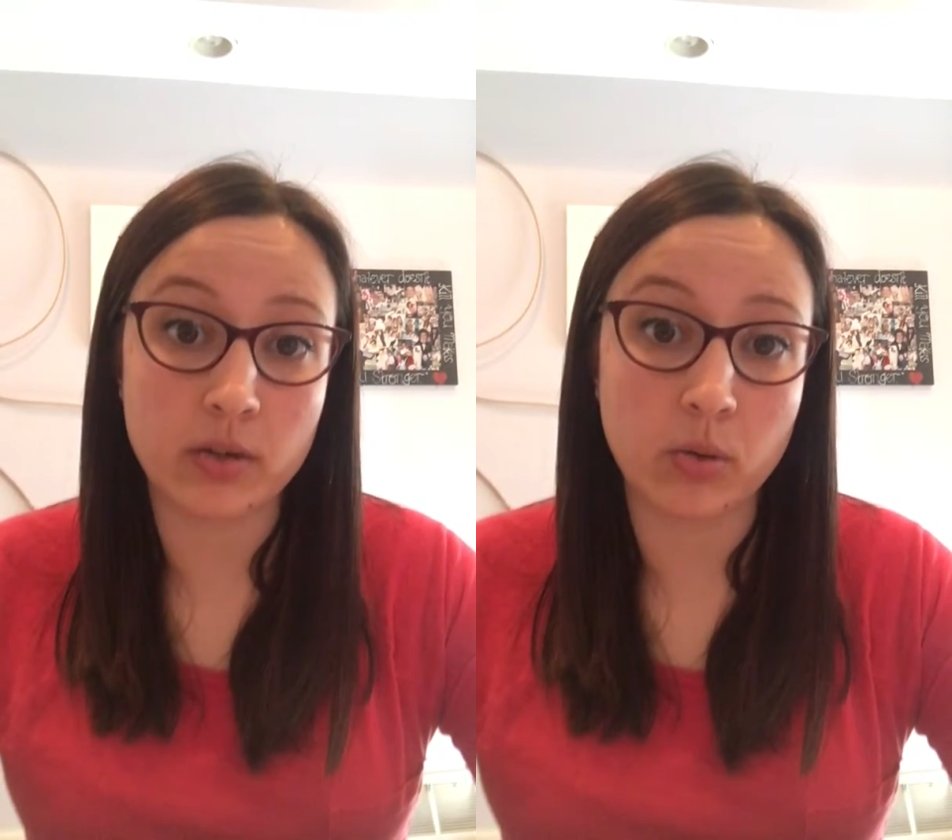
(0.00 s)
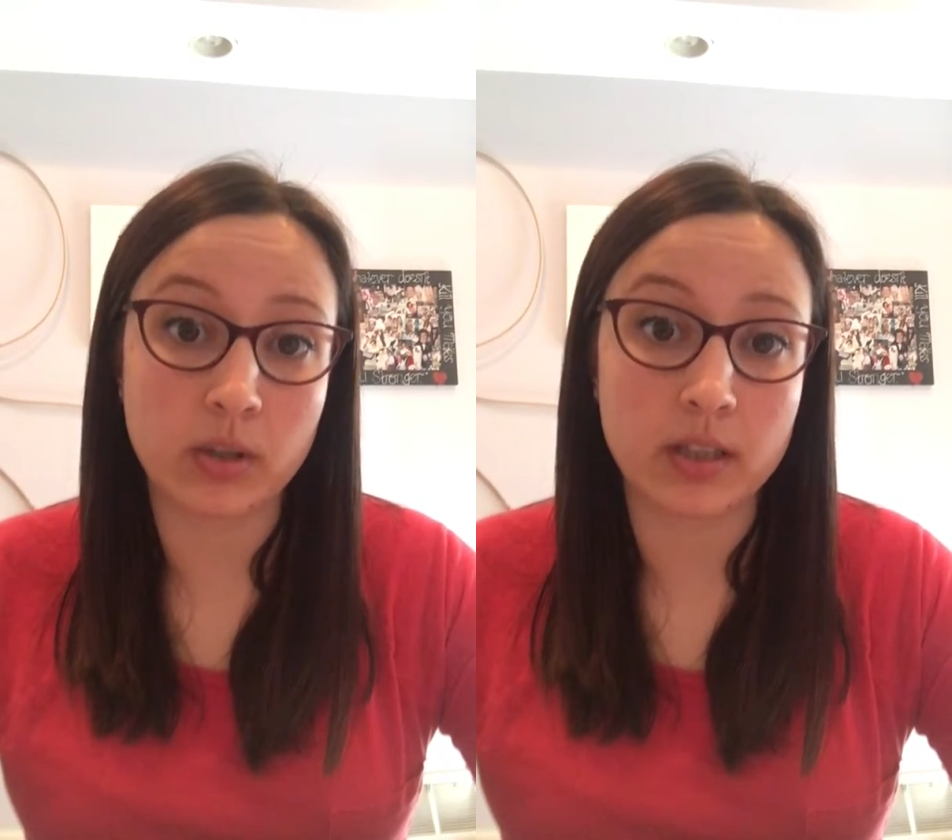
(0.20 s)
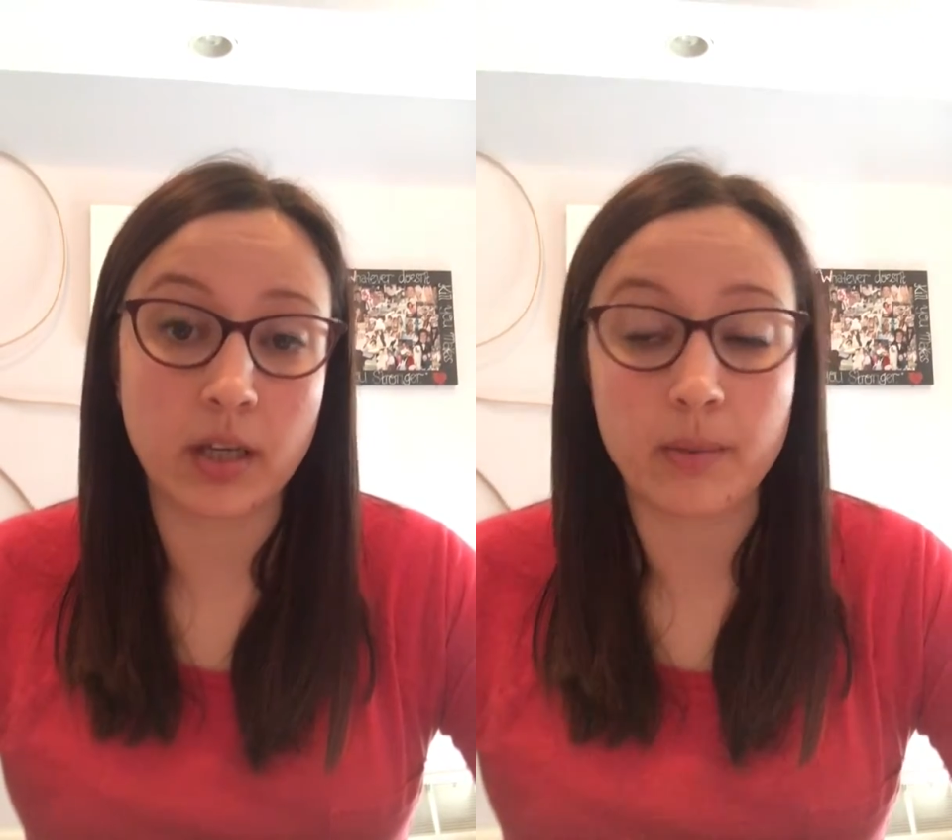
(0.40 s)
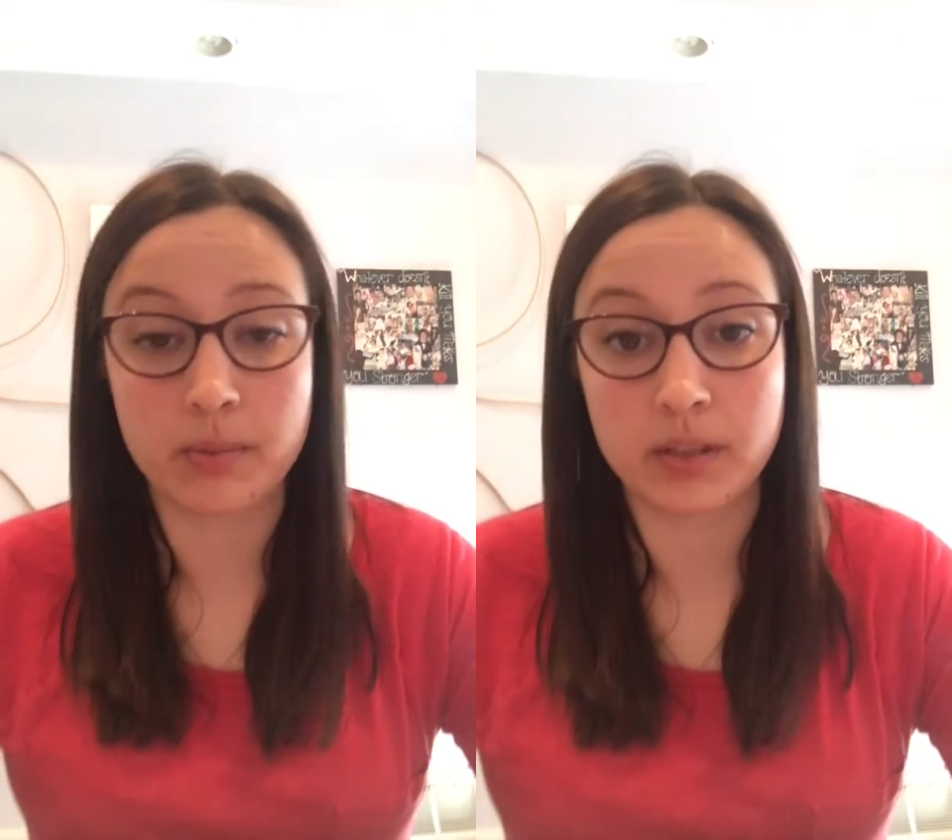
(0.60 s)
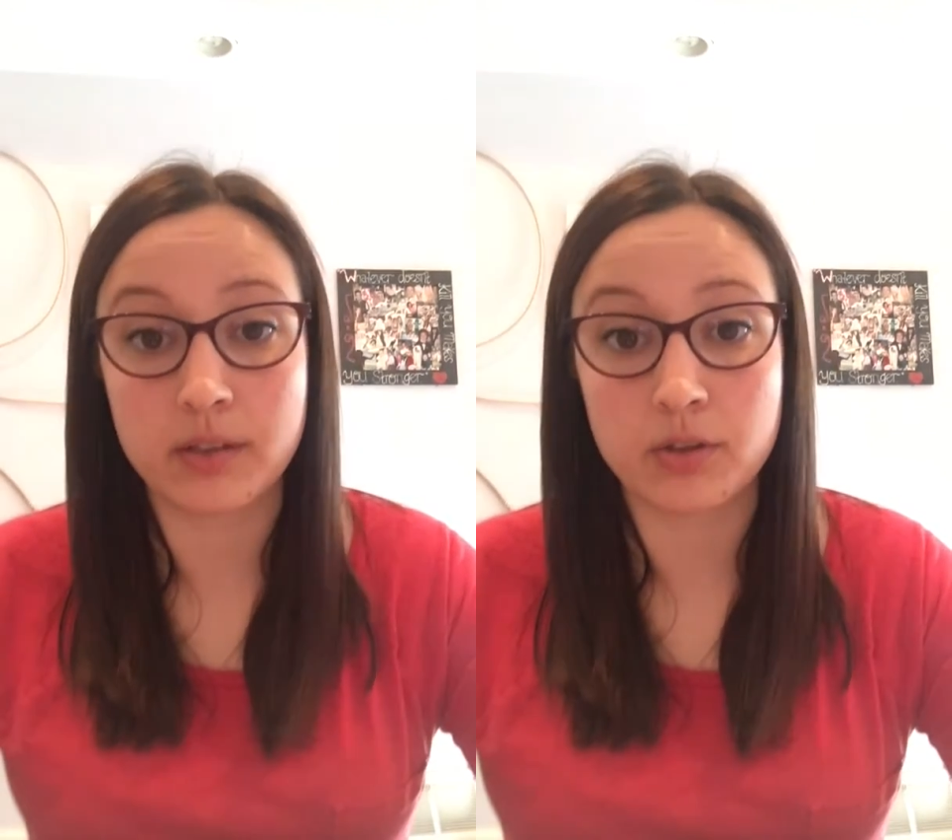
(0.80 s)
or to
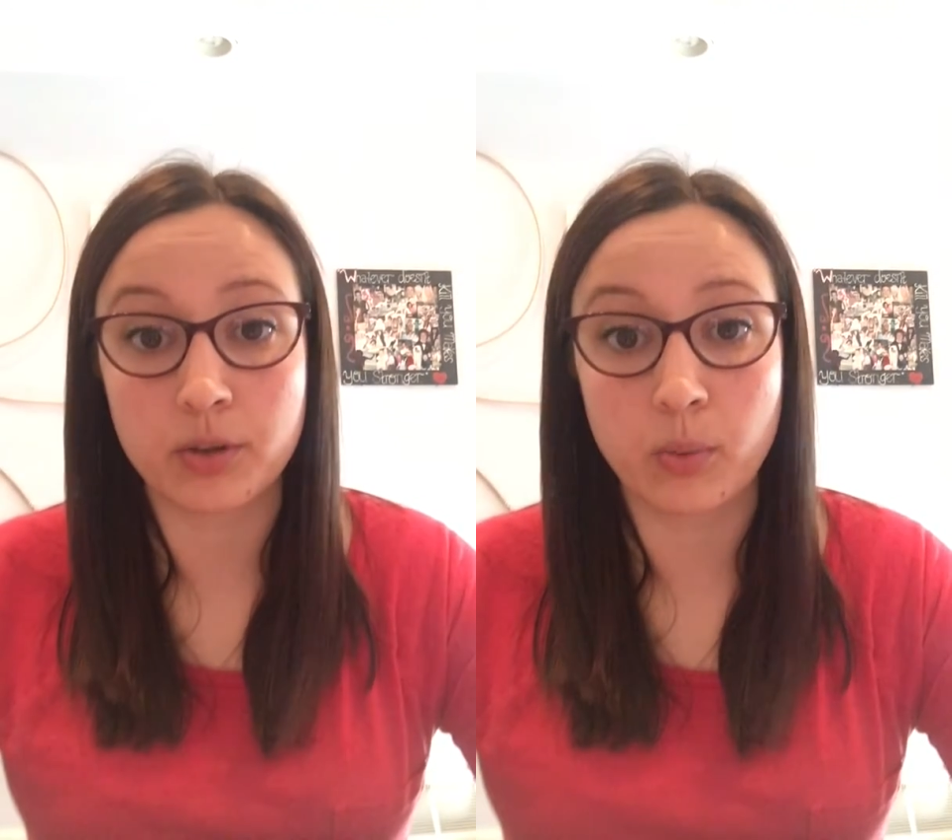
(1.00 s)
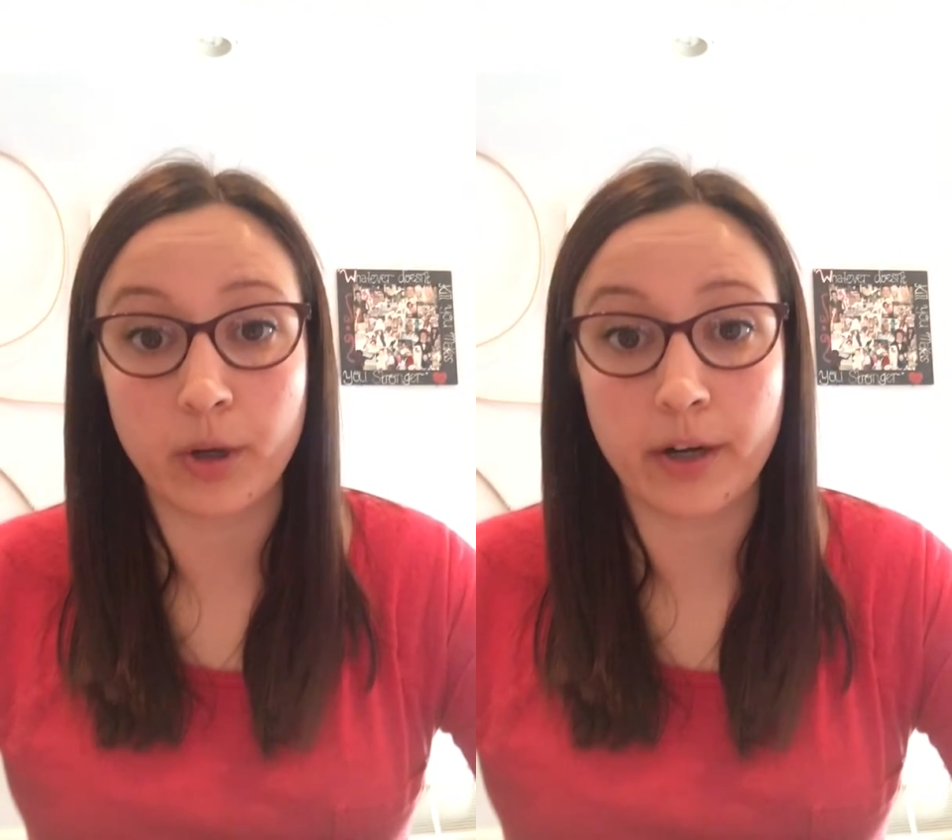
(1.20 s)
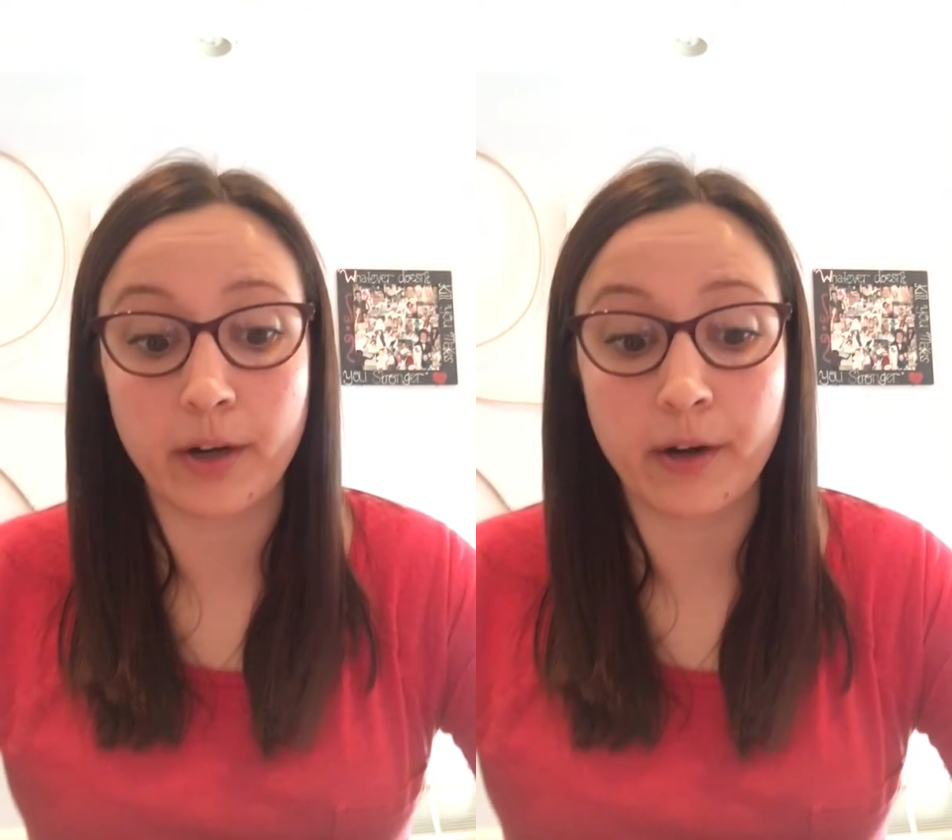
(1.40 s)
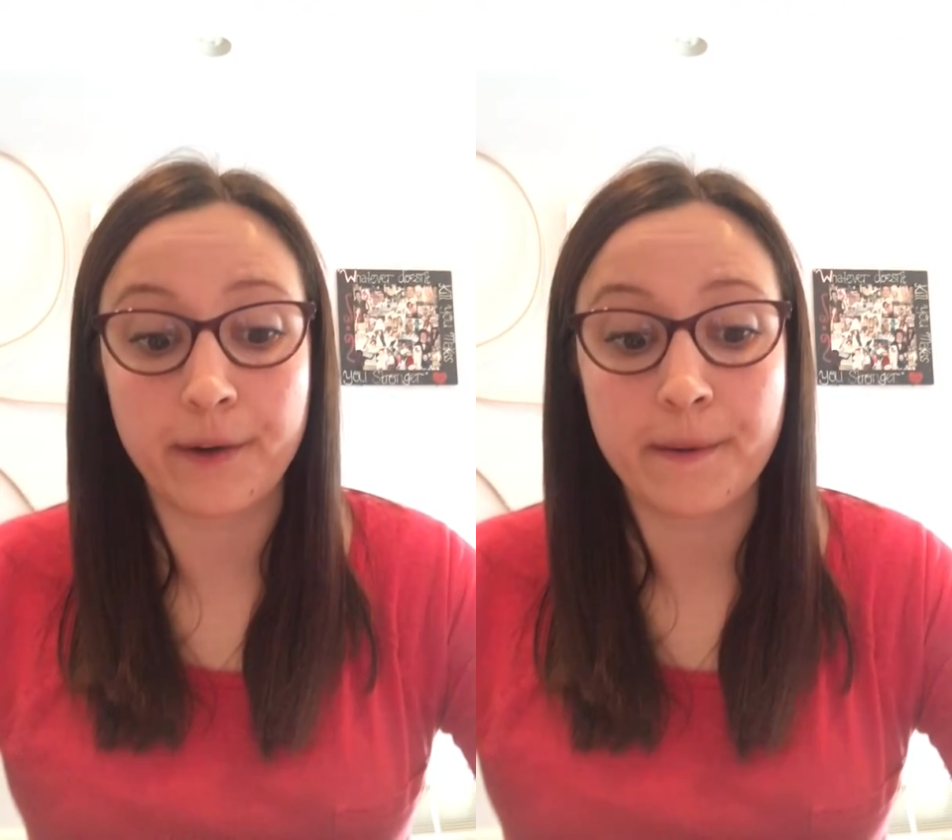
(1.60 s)
complete their work.